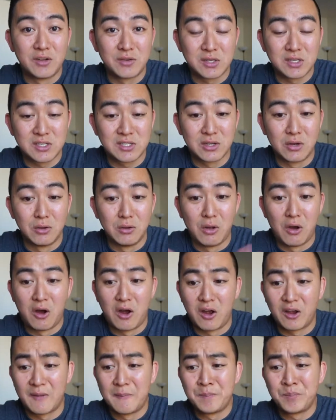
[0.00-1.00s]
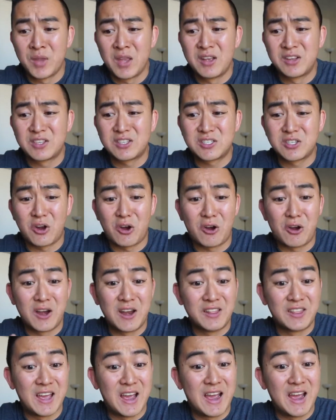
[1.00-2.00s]
this was so long
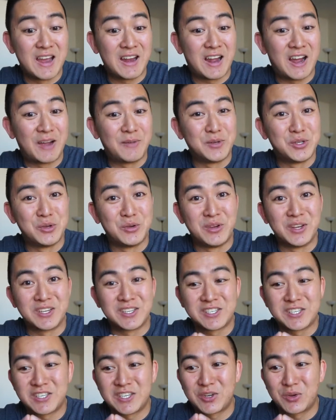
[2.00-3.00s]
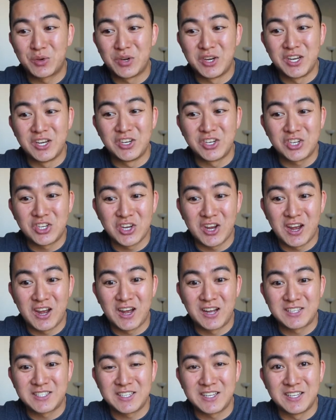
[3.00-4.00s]
sorry that i'm doing
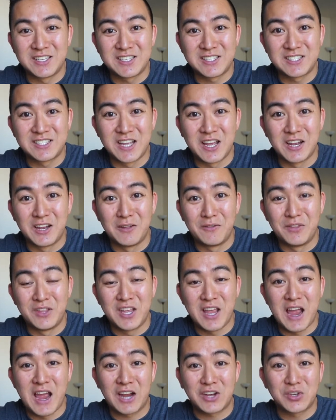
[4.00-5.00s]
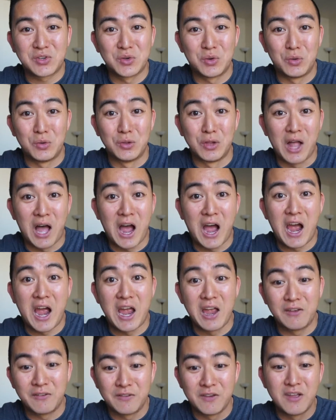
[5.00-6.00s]
screenshots instead of the actual
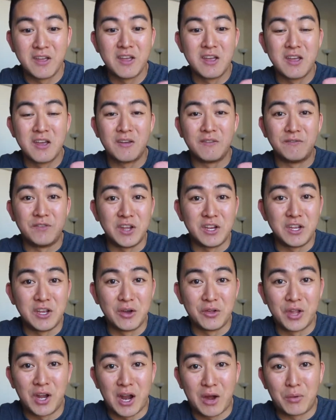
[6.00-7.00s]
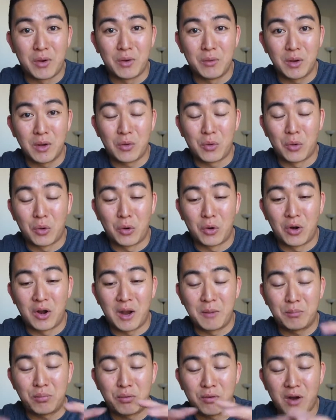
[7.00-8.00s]
live video that I want to record. I
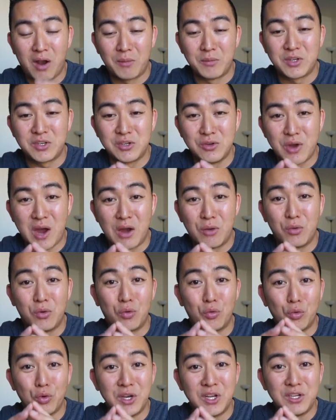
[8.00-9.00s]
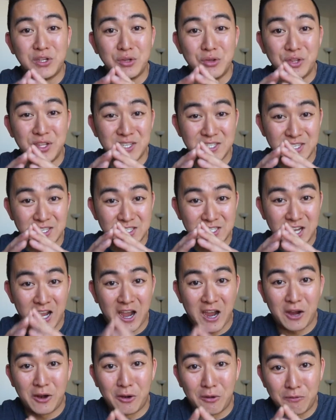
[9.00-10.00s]
promise you I will redo this
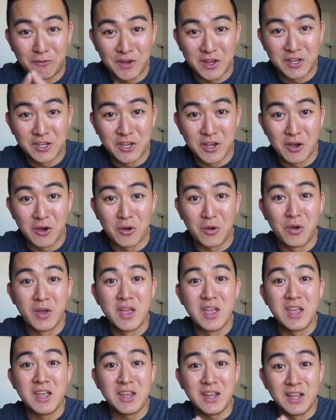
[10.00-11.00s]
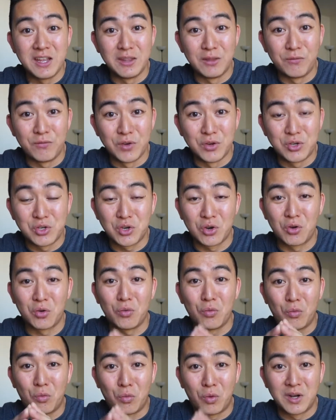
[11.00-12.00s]
entire video in the future
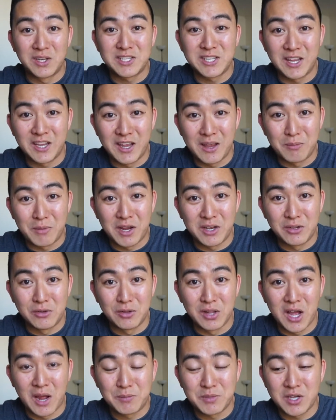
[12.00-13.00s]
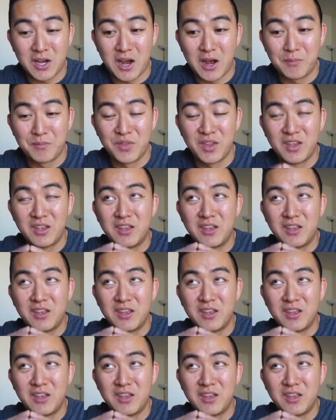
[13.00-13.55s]
once I get my new laptop.